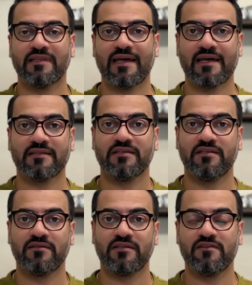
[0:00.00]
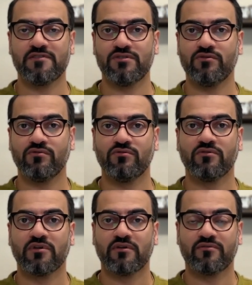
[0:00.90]
that gives you
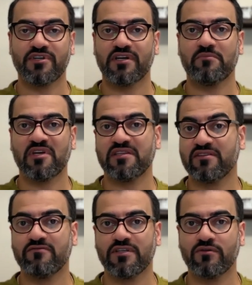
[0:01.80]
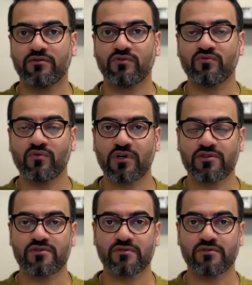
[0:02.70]
recommended video to watch.